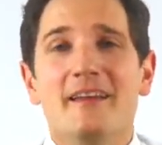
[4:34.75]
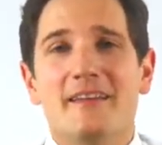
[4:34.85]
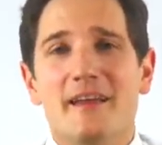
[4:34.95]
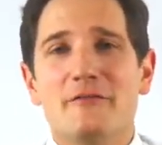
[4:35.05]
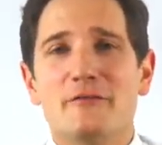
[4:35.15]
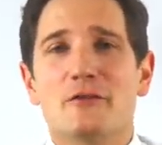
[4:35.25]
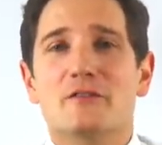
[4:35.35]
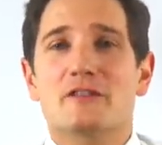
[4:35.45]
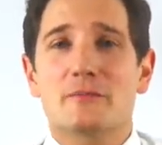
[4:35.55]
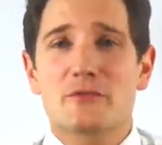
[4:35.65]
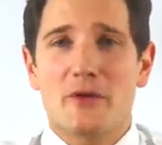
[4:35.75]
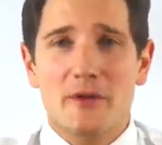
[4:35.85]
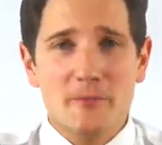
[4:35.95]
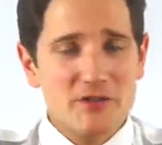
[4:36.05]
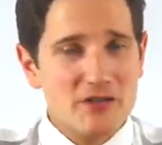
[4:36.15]
Therefore,
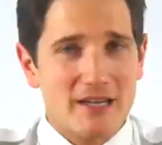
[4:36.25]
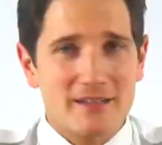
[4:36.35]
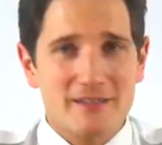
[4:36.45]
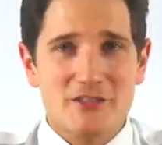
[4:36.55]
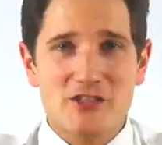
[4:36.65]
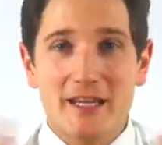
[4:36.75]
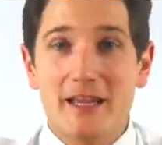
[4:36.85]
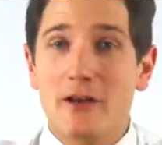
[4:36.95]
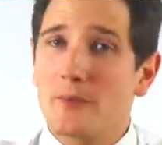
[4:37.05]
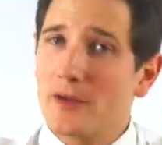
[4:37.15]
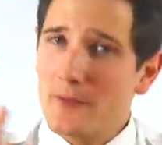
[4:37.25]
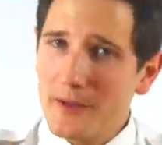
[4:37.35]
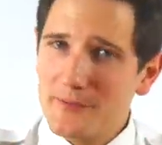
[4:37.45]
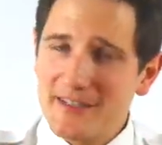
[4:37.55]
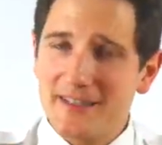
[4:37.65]
subscribe my channel, check out my
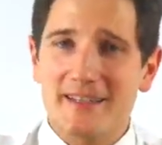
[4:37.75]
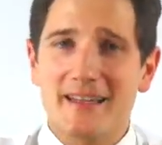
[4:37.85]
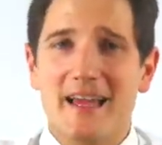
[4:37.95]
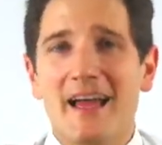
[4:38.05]
website,